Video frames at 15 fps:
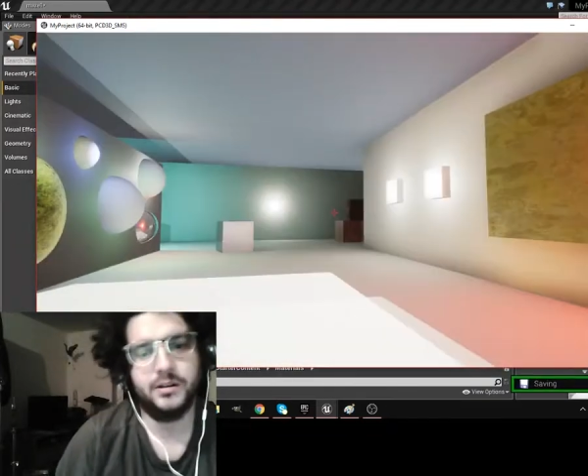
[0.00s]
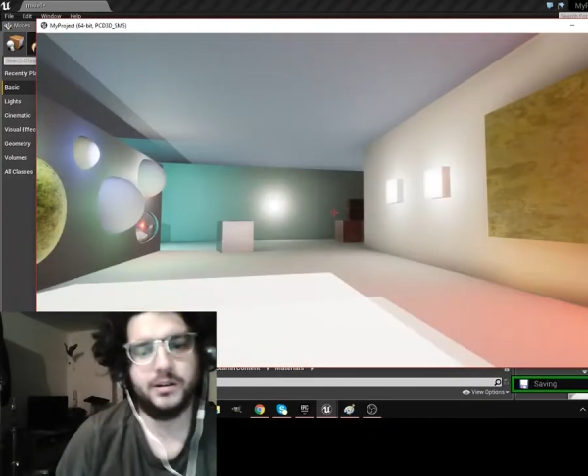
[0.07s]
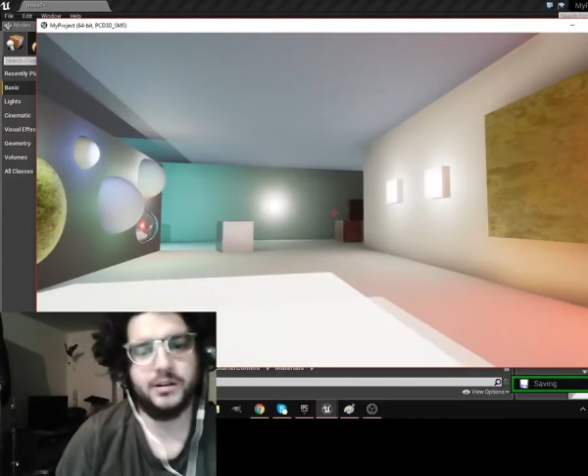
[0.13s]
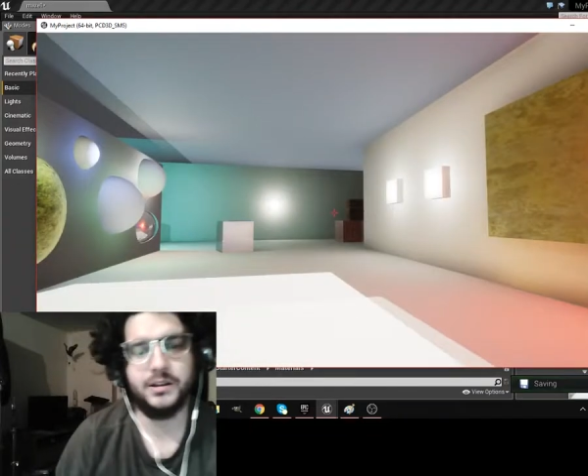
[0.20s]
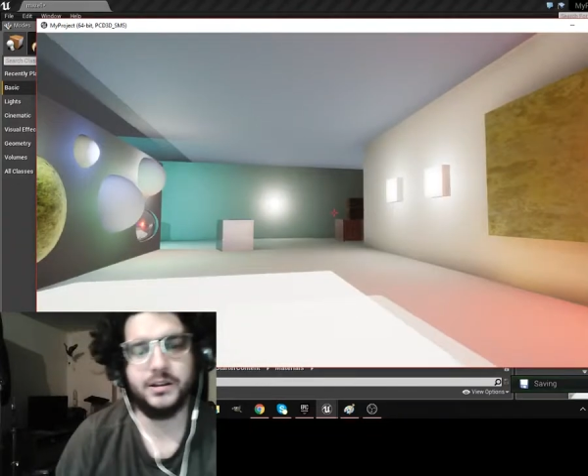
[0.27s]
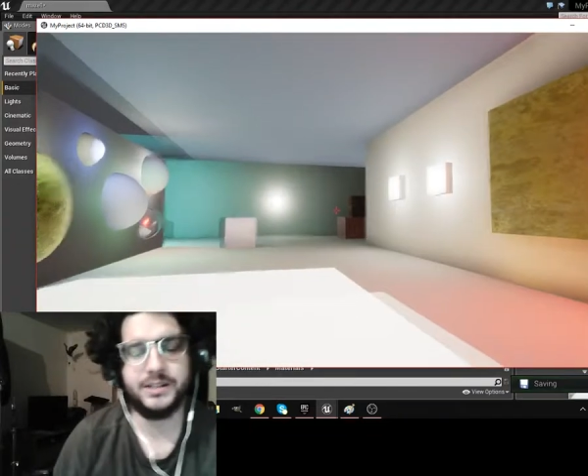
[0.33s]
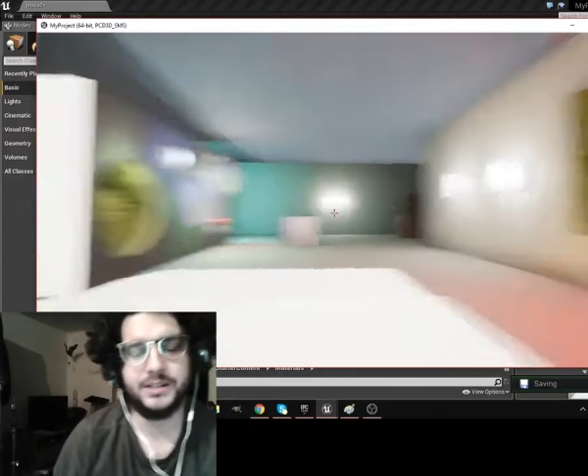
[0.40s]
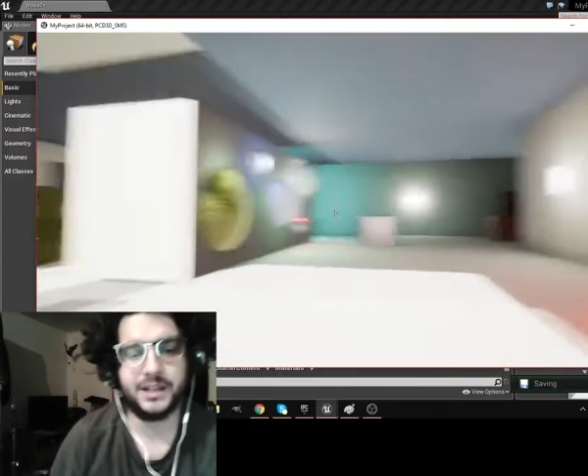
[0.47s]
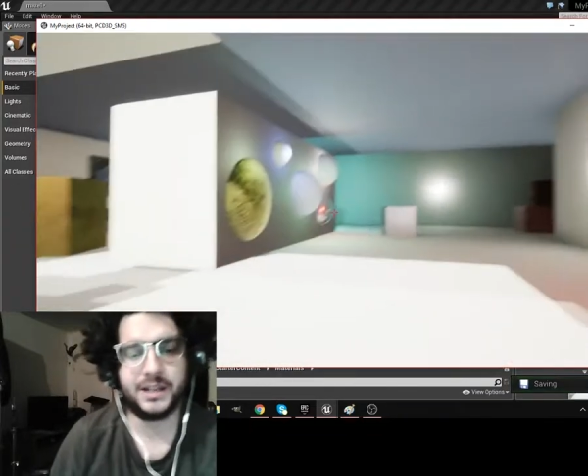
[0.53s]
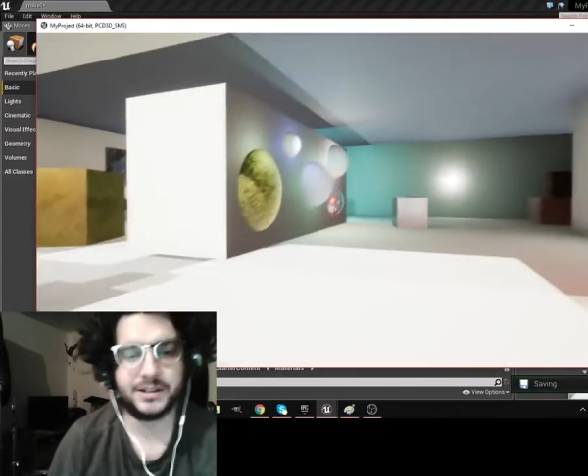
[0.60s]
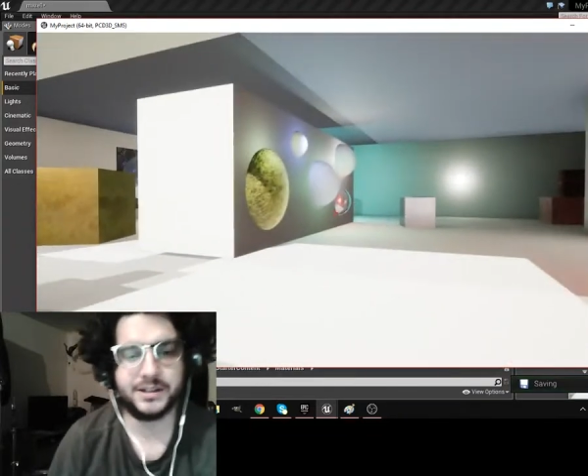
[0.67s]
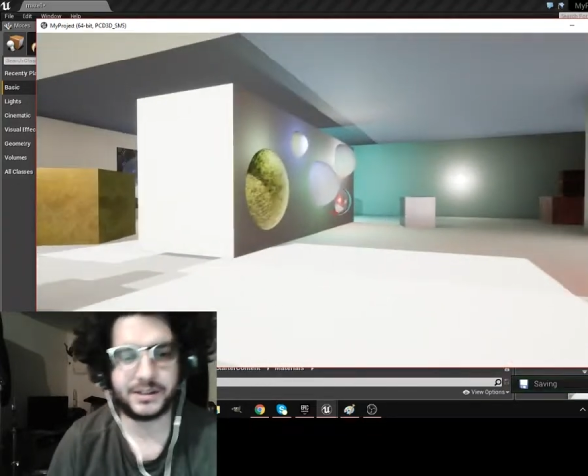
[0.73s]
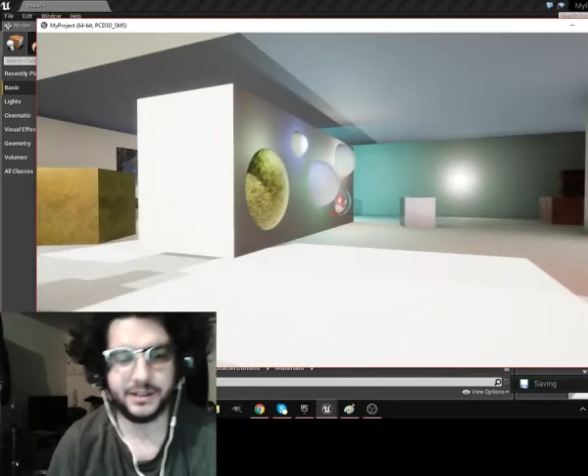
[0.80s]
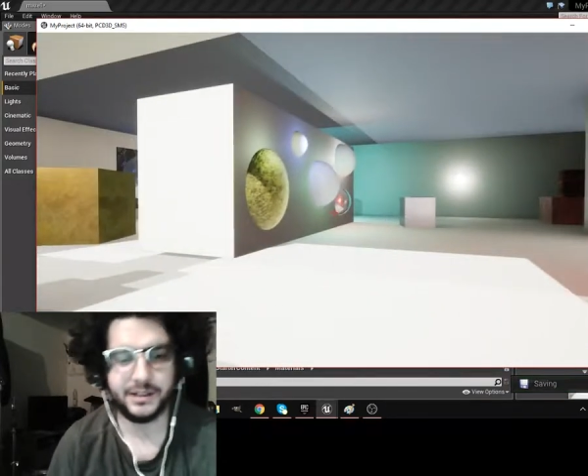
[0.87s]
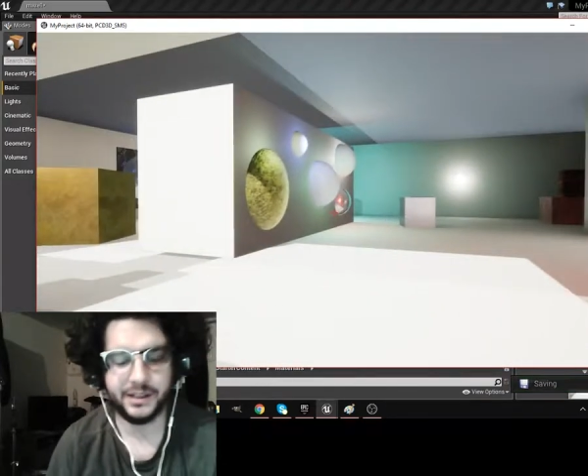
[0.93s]

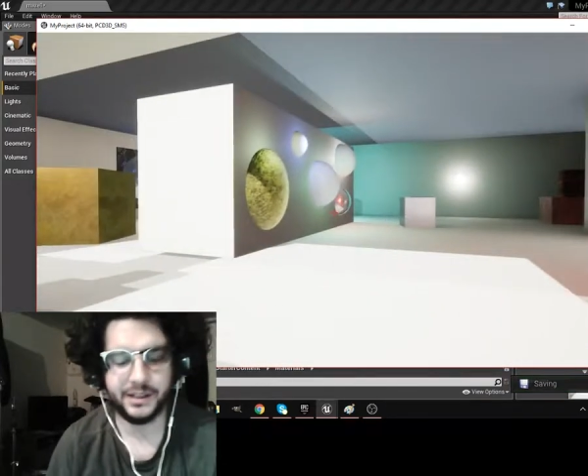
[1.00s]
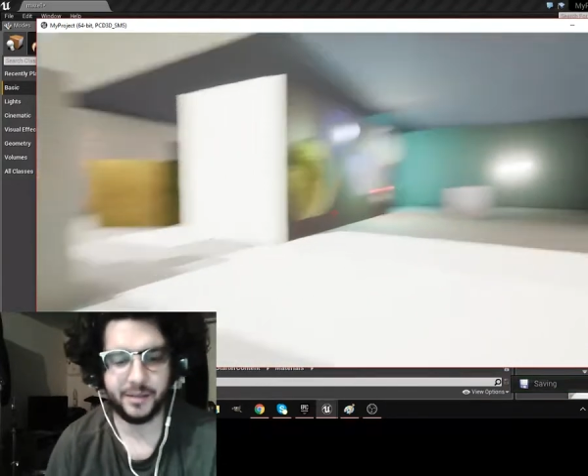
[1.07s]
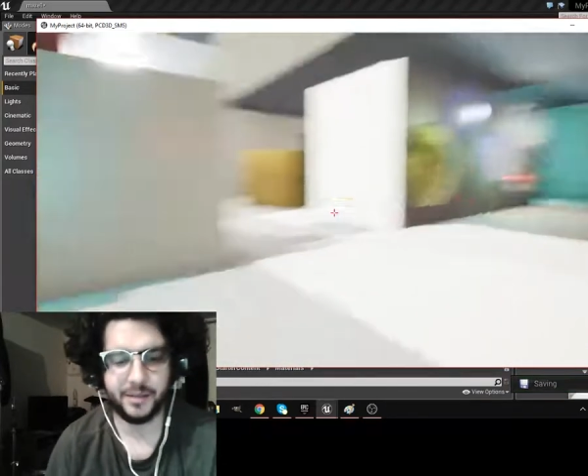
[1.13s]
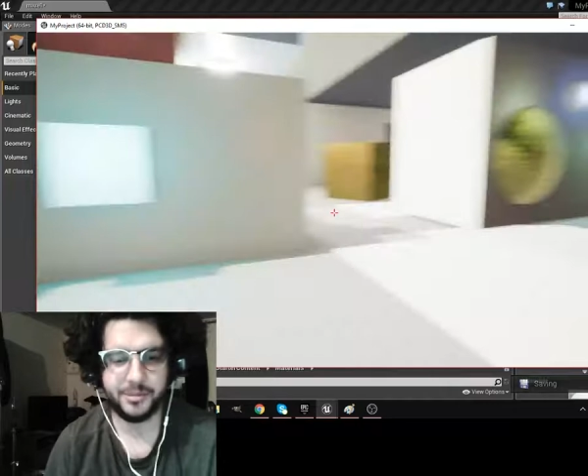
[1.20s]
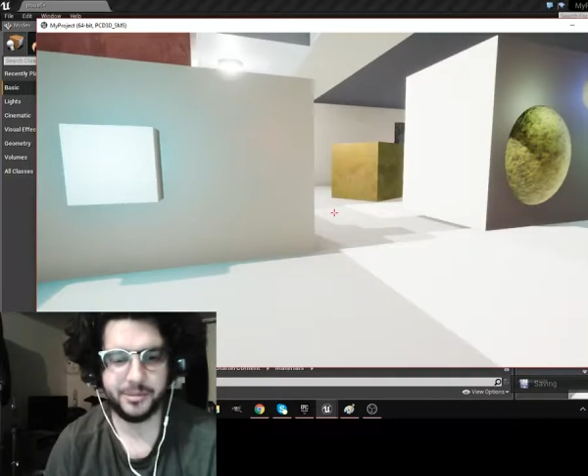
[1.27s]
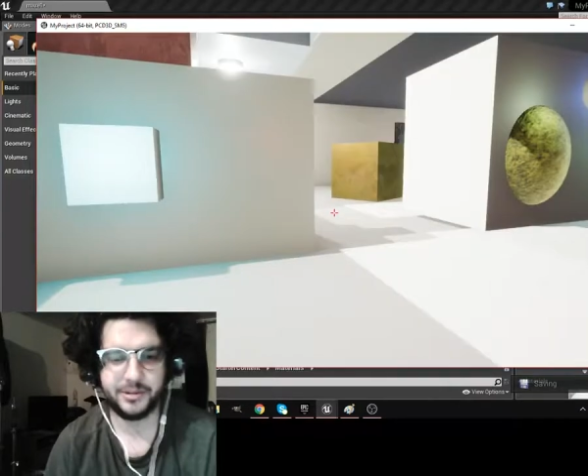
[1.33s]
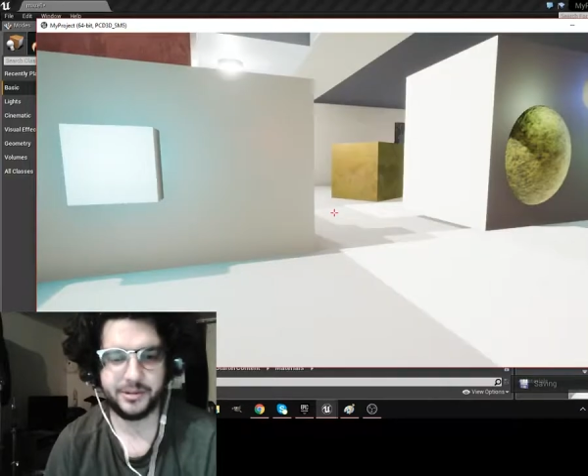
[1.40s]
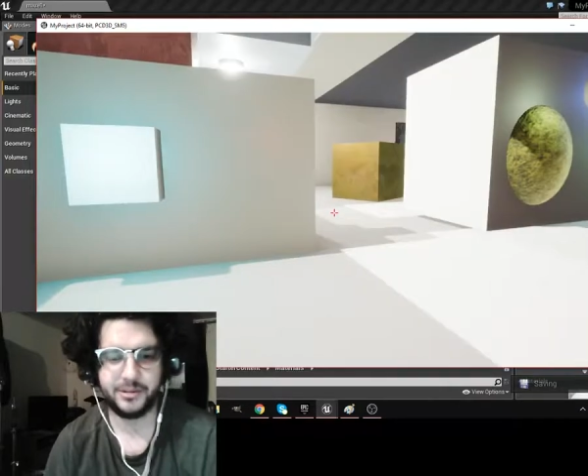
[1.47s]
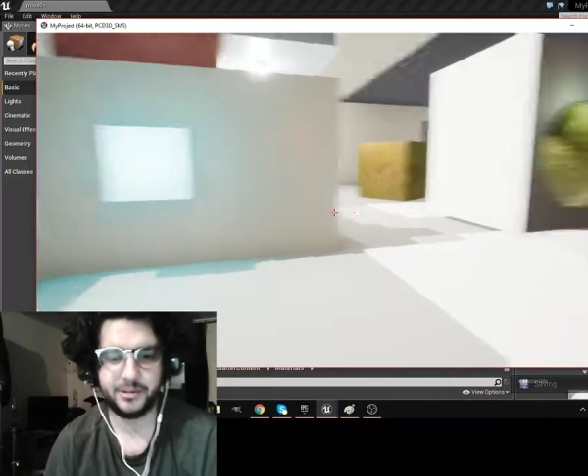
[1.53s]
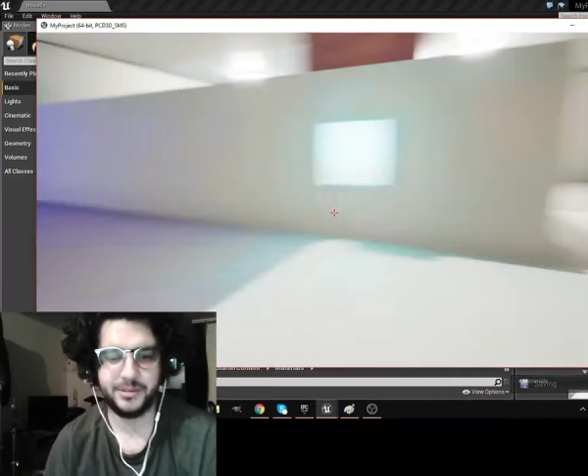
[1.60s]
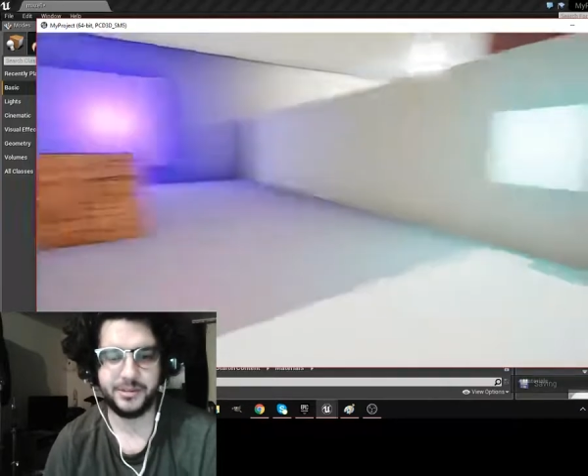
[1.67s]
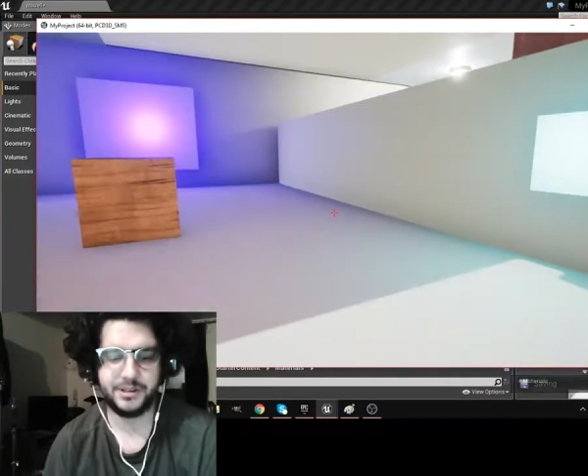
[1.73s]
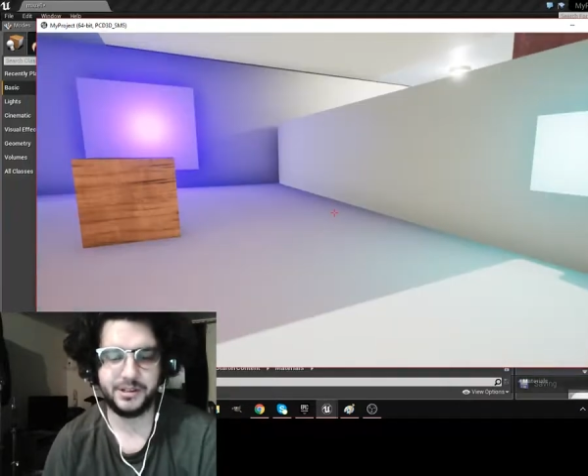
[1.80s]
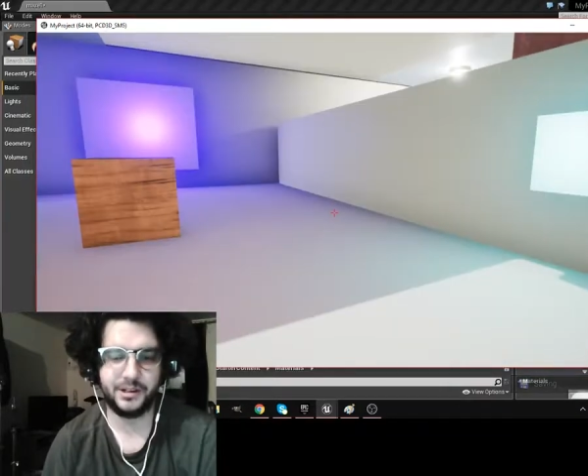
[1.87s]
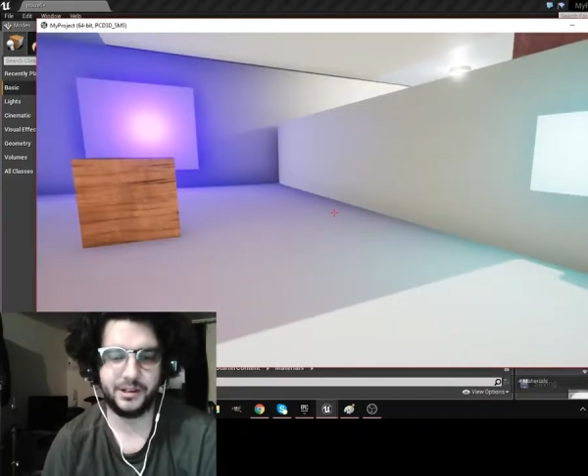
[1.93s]
essentially I'm building up these
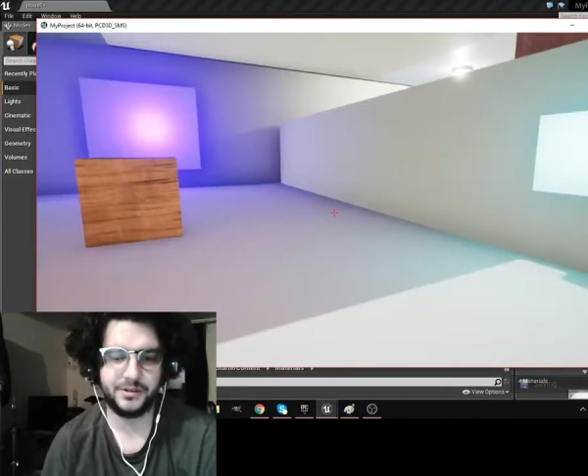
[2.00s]
kind of